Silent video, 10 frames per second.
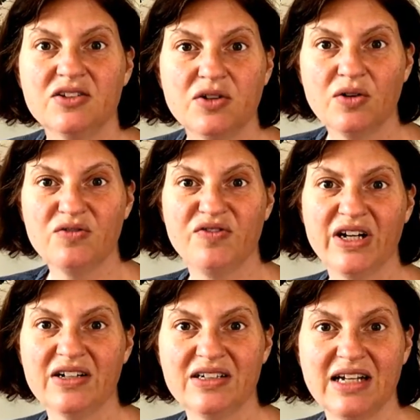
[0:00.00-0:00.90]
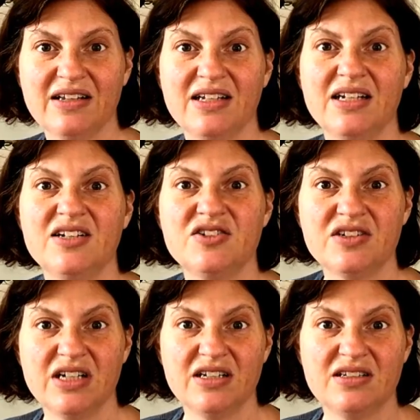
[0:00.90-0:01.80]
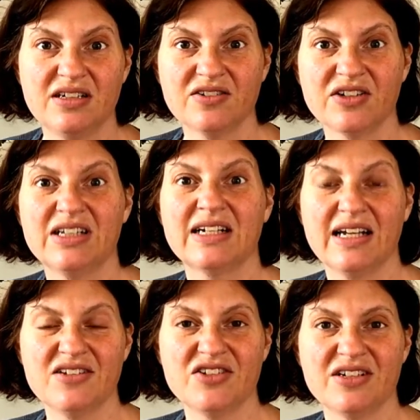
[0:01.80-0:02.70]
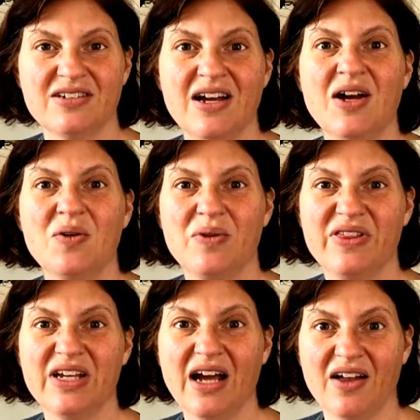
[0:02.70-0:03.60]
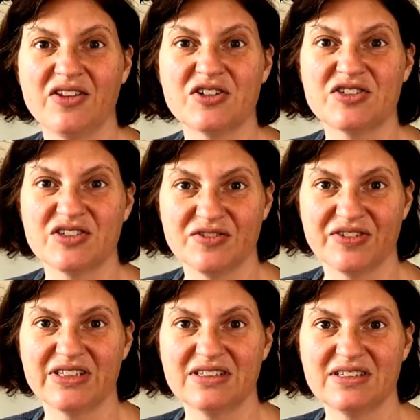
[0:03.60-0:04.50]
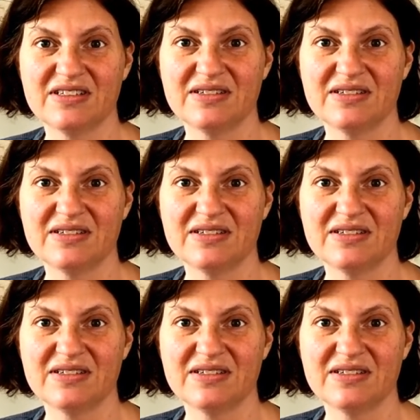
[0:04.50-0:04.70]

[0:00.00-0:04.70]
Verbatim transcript: told Faraday that he should eat dinner in the kitchen with the other servants.